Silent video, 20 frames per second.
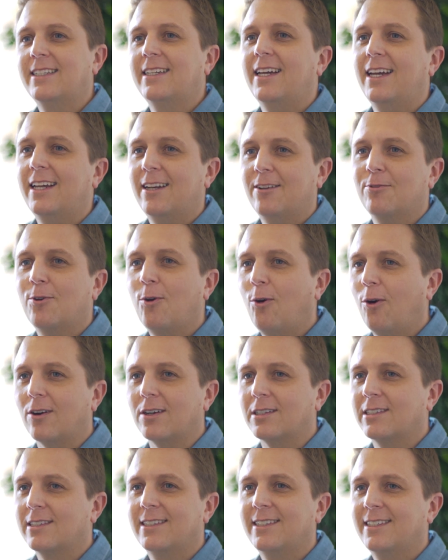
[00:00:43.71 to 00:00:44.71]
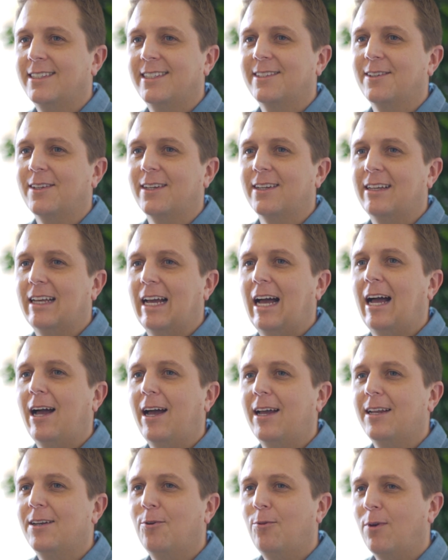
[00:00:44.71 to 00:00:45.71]
And of course, like,
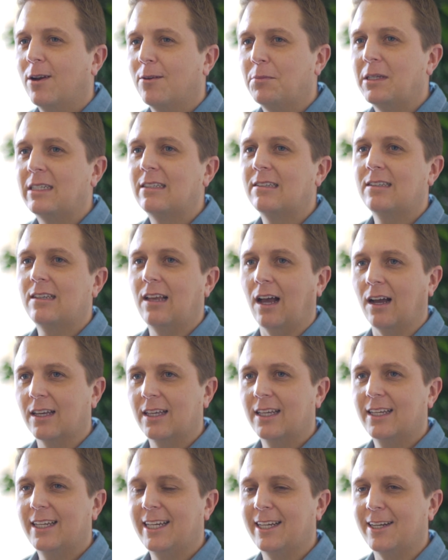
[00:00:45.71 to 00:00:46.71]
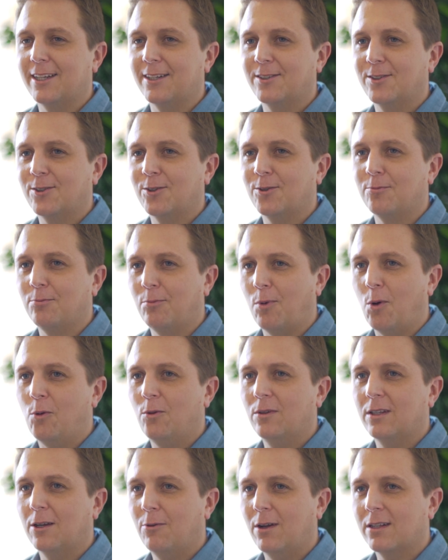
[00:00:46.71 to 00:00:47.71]
I don't want to be stuck in a certain
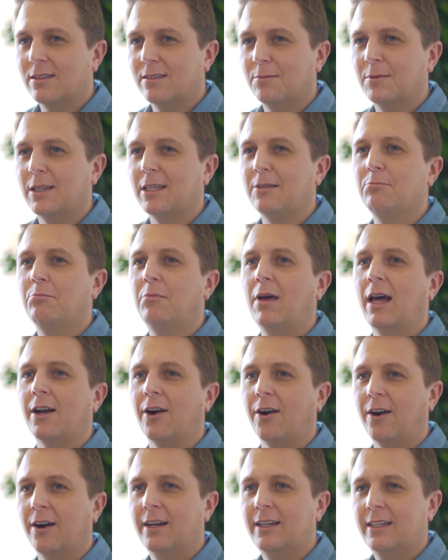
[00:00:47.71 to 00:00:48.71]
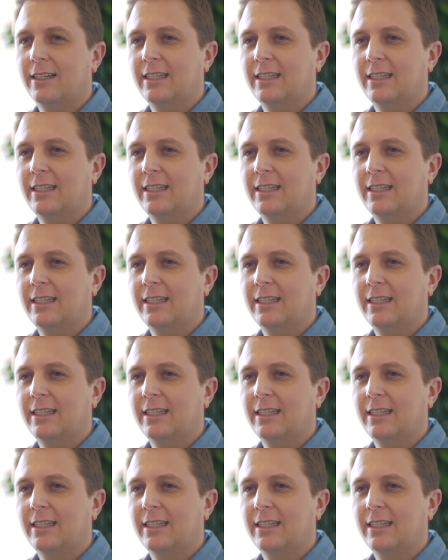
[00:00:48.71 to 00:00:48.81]
mold. I want something better.